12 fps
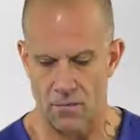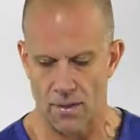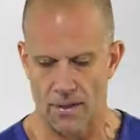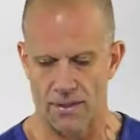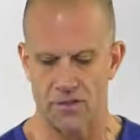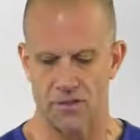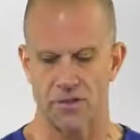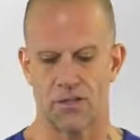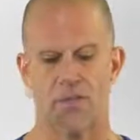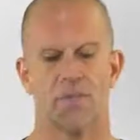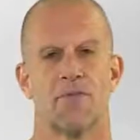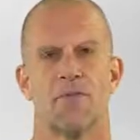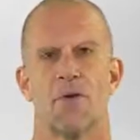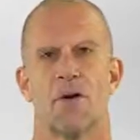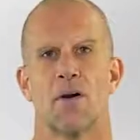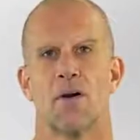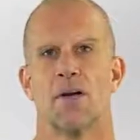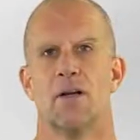relationship
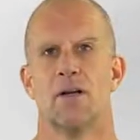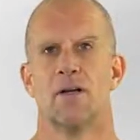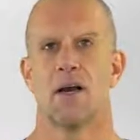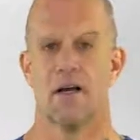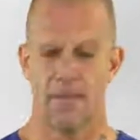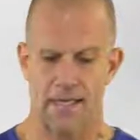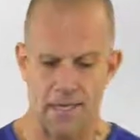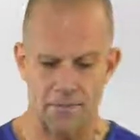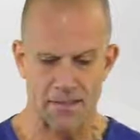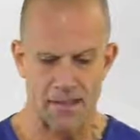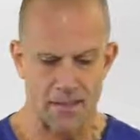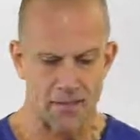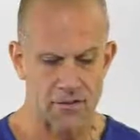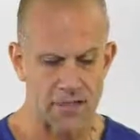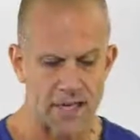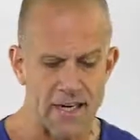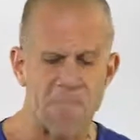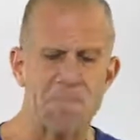for uh, the Gibbs
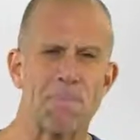energy.